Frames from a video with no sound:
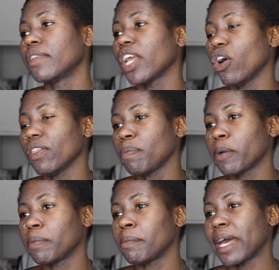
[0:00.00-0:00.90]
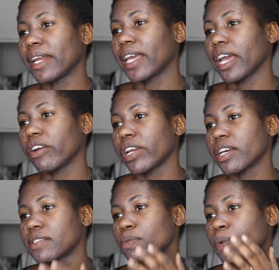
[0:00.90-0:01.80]
now all the problematic
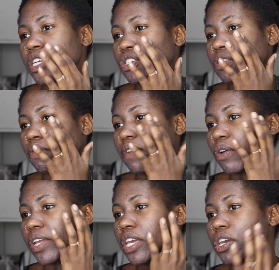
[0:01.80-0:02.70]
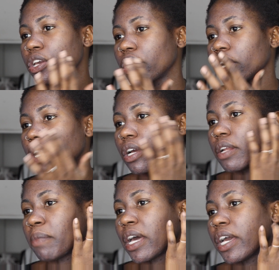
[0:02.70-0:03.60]
areas were just around here
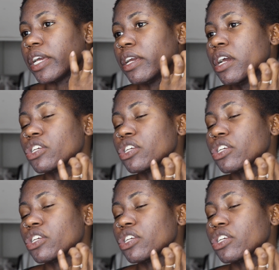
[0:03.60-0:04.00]
and my